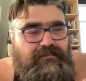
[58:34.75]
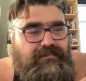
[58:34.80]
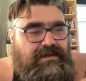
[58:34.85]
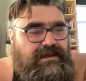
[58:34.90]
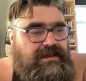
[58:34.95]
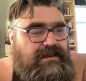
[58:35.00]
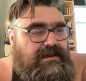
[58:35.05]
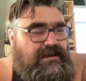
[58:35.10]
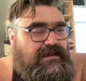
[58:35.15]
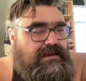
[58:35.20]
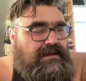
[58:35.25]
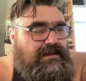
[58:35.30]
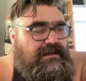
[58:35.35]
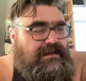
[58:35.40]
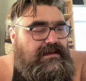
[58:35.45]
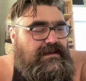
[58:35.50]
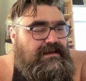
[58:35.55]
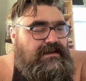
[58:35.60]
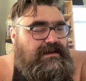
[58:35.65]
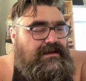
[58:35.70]
But
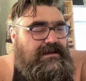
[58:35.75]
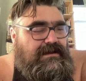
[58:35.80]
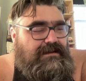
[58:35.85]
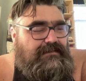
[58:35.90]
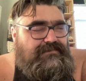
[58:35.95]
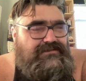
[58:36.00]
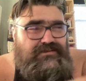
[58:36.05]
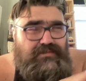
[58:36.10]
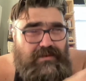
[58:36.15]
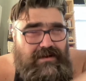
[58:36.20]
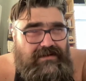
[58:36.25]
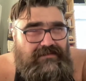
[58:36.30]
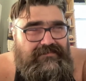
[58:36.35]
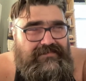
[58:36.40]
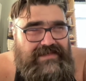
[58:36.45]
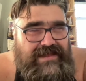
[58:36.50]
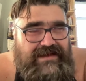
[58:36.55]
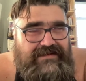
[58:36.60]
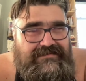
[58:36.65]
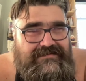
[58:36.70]

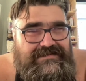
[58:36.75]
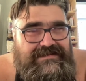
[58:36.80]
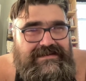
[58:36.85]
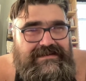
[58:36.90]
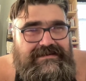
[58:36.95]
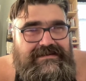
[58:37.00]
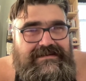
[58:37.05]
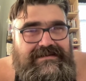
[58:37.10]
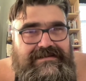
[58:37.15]
12,000